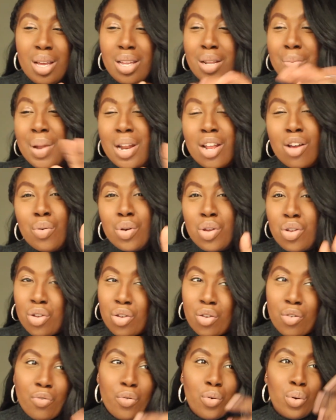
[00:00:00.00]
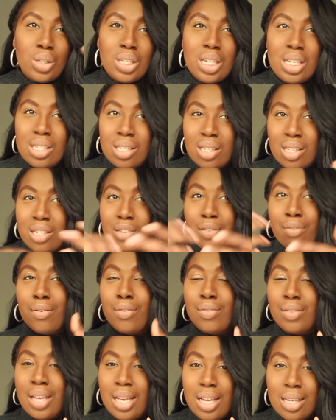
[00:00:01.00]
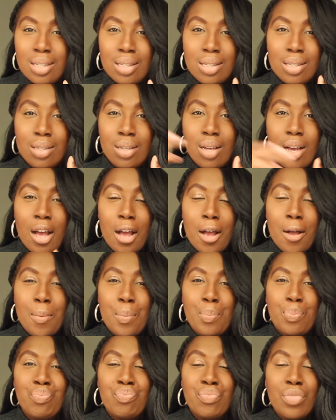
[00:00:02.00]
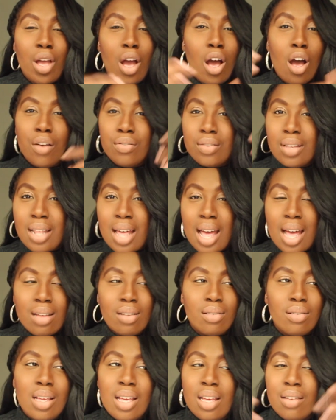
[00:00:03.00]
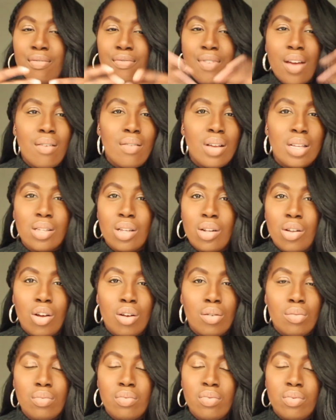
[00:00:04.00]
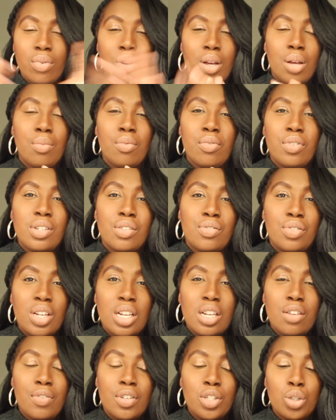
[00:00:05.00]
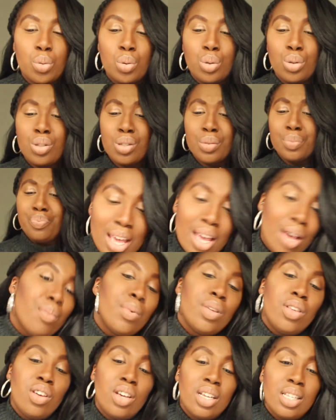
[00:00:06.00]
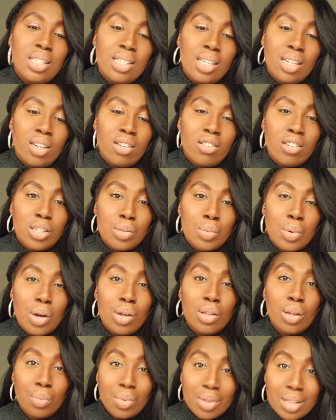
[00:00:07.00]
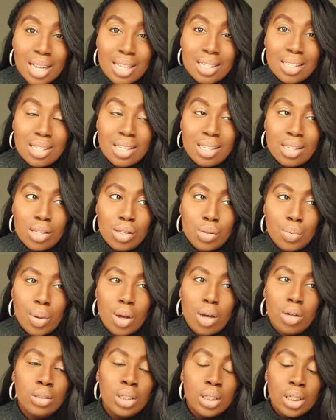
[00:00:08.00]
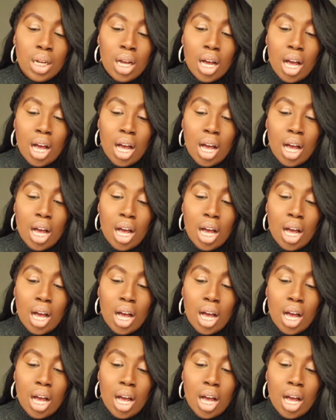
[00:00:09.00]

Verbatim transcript: depending on what you do, 40s into 50s. After that, it varies a lot for different individuals. And when you consider as well that with dentists as well,